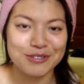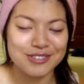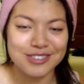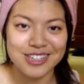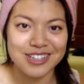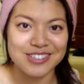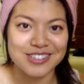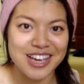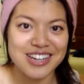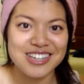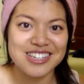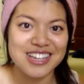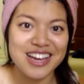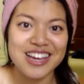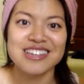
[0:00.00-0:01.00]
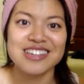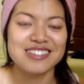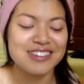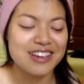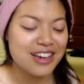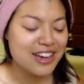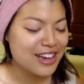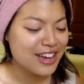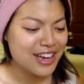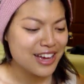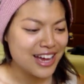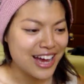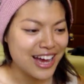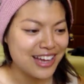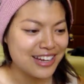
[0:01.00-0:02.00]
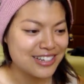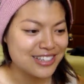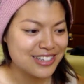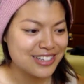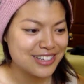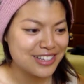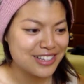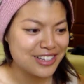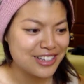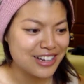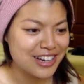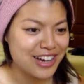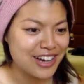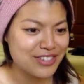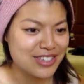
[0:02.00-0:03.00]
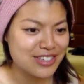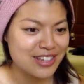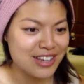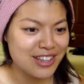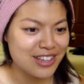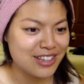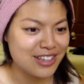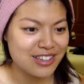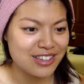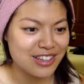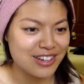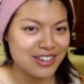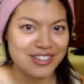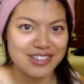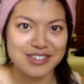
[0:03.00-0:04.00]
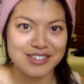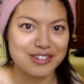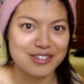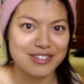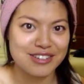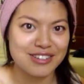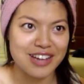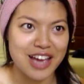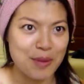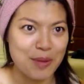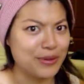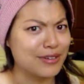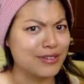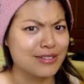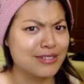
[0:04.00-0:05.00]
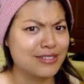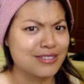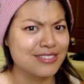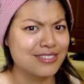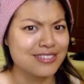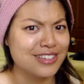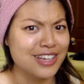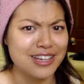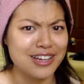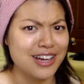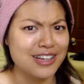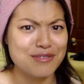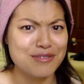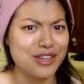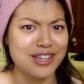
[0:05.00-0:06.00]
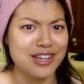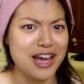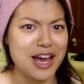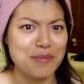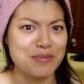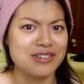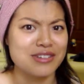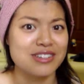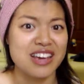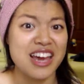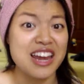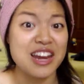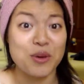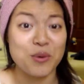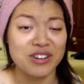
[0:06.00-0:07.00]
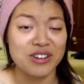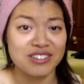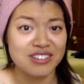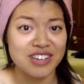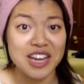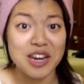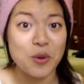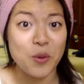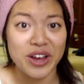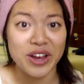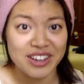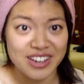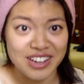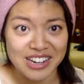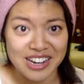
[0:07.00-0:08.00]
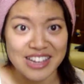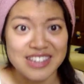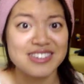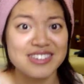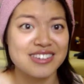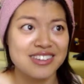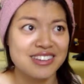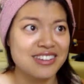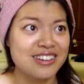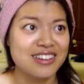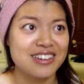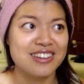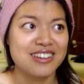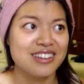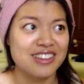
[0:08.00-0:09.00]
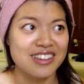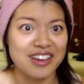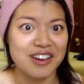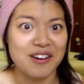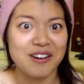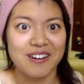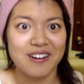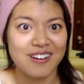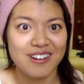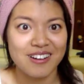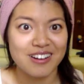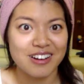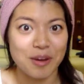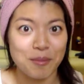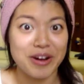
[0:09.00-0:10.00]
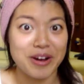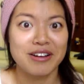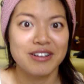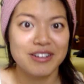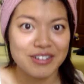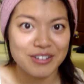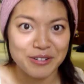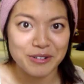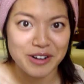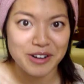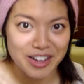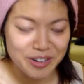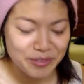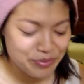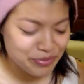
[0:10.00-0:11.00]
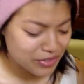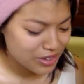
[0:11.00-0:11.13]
you know, 10 days. And I have to say that that doesn't happen. I don't think that happens to anyone, anywhere, unless they are a monk or a nun.